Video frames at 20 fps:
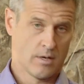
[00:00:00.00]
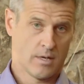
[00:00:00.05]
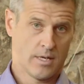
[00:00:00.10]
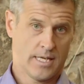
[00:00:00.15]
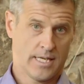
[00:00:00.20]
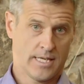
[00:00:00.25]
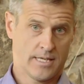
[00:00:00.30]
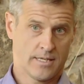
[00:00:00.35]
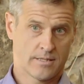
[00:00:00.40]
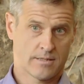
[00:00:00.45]

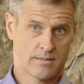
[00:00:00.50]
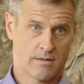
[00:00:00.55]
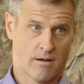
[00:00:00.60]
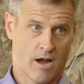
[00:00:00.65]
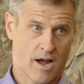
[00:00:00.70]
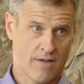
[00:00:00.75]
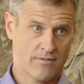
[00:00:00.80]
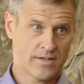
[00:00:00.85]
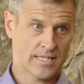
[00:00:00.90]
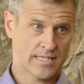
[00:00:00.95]
is
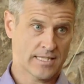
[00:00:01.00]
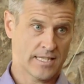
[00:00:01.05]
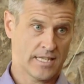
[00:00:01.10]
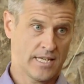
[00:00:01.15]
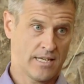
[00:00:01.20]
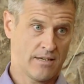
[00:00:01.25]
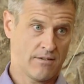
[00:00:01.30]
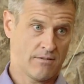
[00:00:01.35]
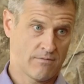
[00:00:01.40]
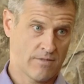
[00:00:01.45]

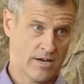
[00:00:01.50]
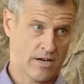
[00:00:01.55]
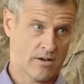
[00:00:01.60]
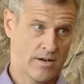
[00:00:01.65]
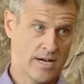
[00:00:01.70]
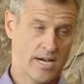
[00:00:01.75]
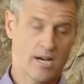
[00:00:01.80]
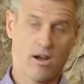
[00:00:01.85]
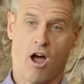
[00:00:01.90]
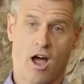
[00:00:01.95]
obviously
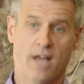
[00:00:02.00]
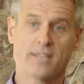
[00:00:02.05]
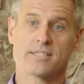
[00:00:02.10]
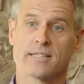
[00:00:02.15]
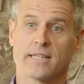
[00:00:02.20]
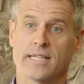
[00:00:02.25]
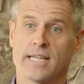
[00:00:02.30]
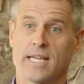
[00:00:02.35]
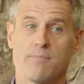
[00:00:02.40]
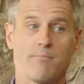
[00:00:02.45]
very
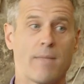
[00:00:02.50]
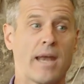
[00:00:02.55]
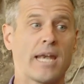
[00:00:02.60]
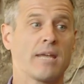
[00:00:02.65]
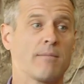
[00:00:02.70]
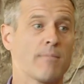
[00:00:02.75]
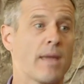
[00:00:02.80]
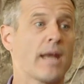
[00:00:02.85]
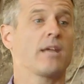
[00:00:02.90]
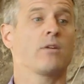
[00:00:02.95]
costly in many,
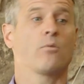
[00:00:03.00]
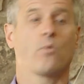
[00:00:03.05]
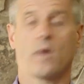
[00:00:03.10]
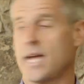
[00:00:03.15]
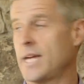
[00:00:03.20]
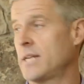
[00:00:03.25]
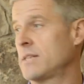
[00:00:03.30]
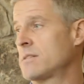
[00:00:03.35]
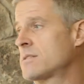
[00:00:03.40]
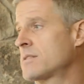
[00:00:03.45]
many
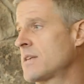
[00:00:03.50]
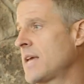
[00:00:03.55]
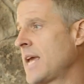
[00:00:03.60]
ways.